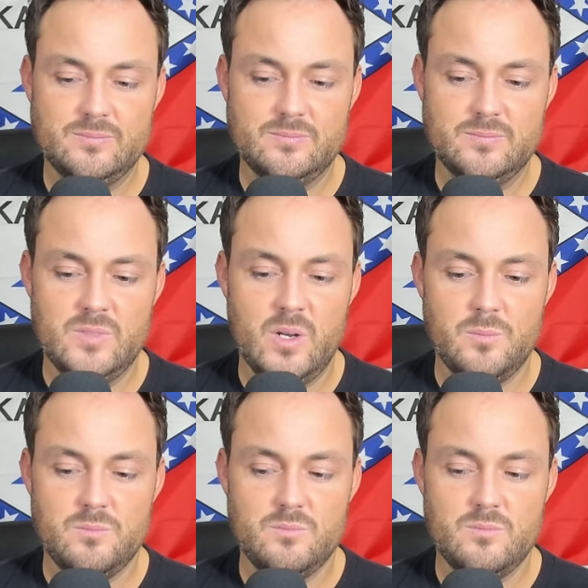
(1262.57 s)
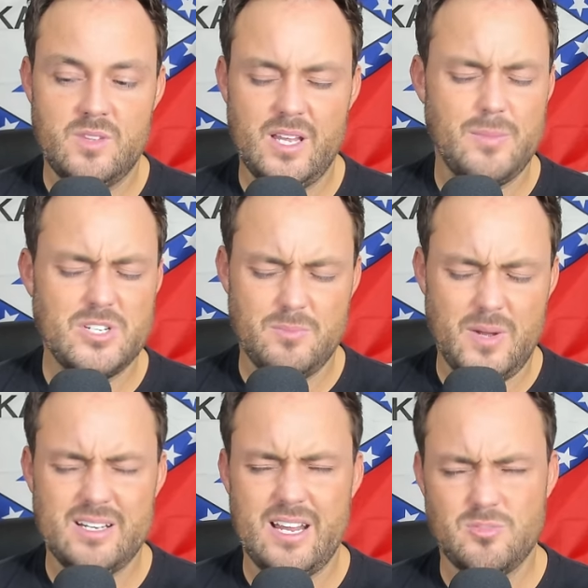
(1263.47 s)
you know, I think I mentioned
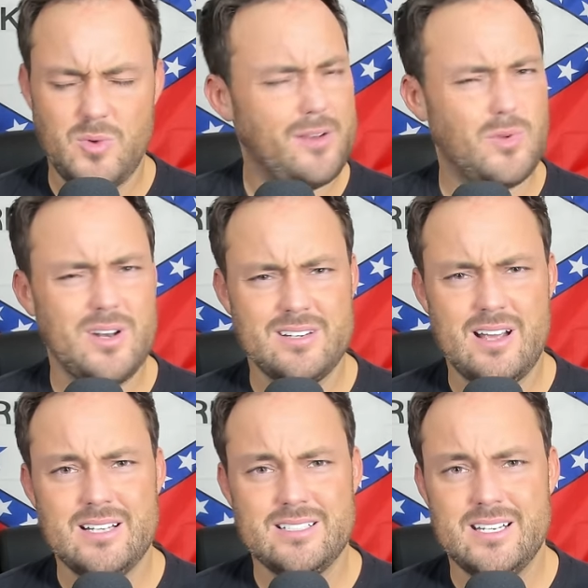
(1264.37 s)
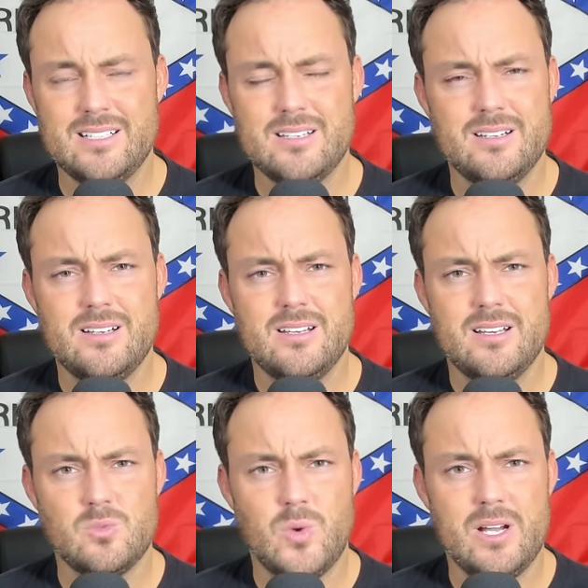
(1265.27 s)
podcasts. We're going to have written content
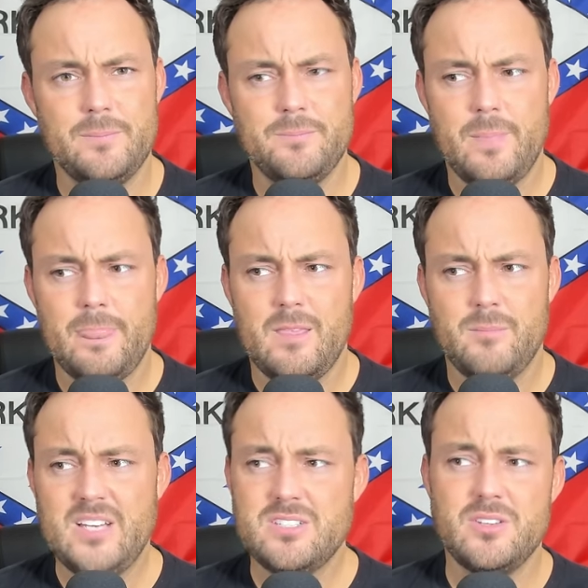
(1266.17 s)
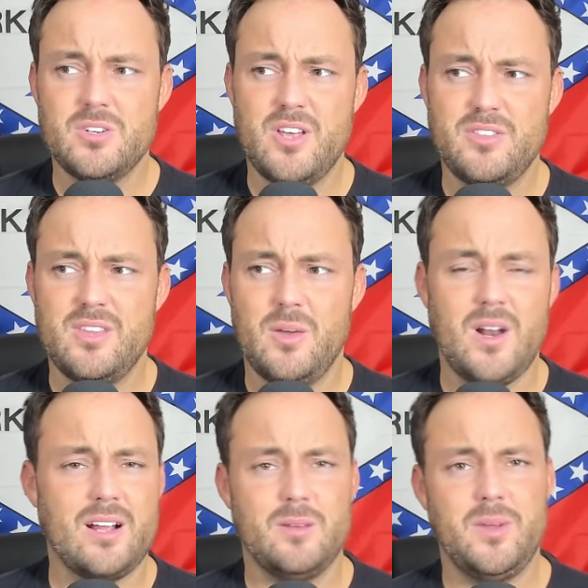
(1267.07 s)
as well. Basically, there's nothing that we're
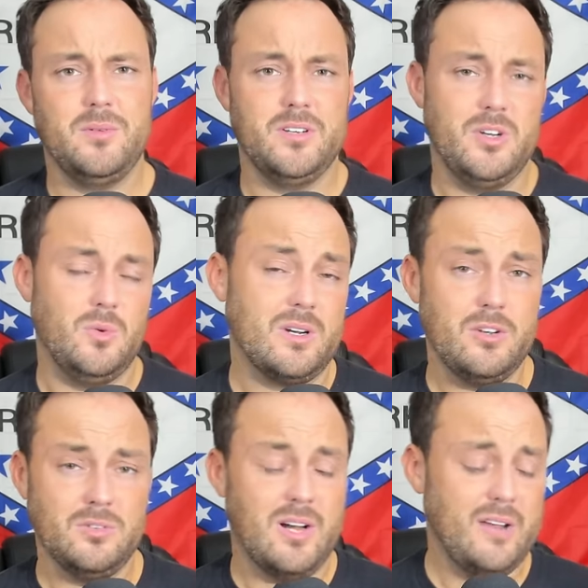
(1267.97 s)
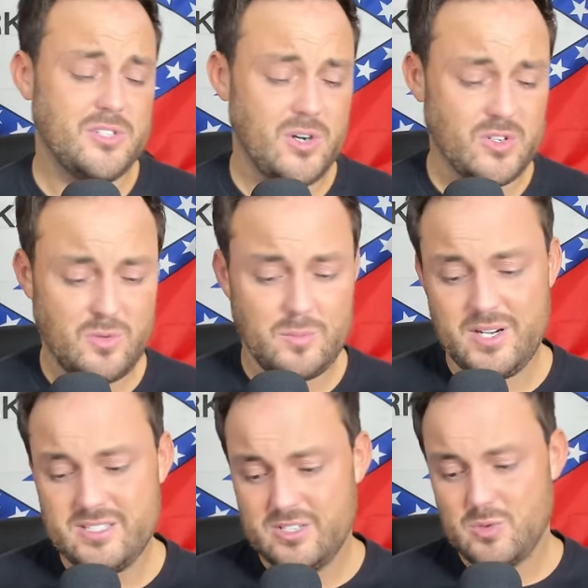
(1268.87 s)
not going to be able to do. We're going to do live shows from
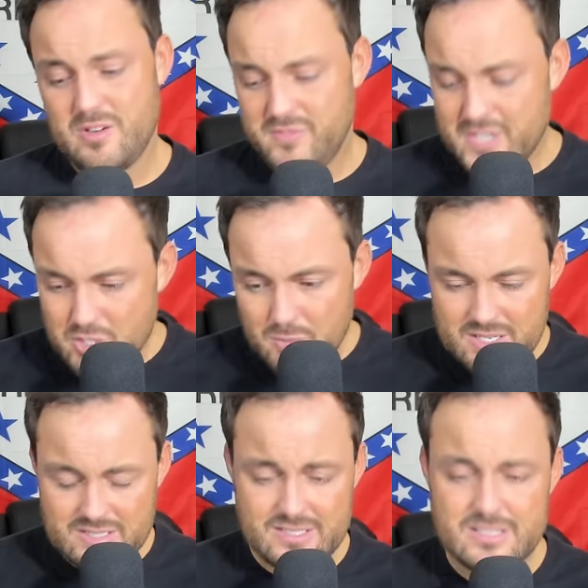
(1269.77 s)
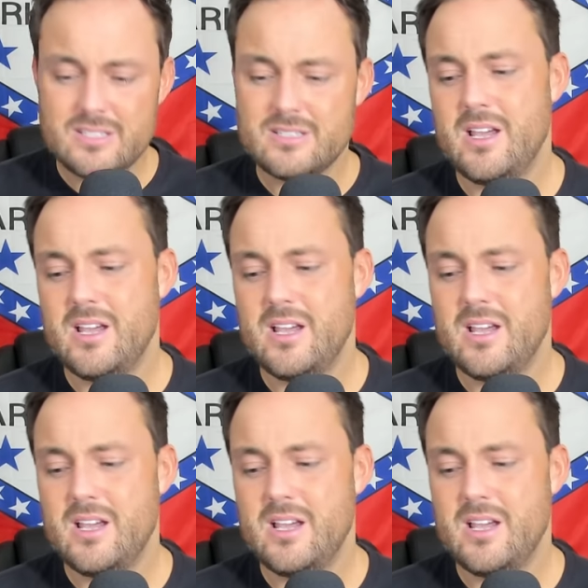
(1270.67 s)
places. We're going to feature businesses.